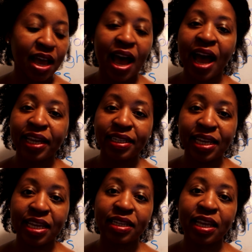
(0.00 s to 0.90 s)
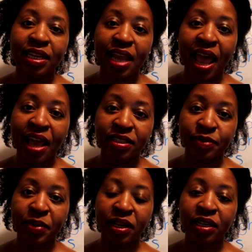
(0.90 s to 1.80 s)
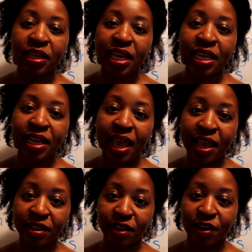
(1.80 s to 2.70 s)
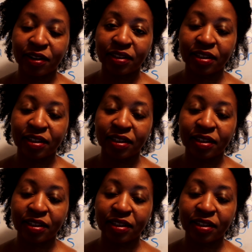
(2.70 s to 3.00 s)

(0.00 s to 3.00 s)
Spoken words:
I need an asthma inhaler.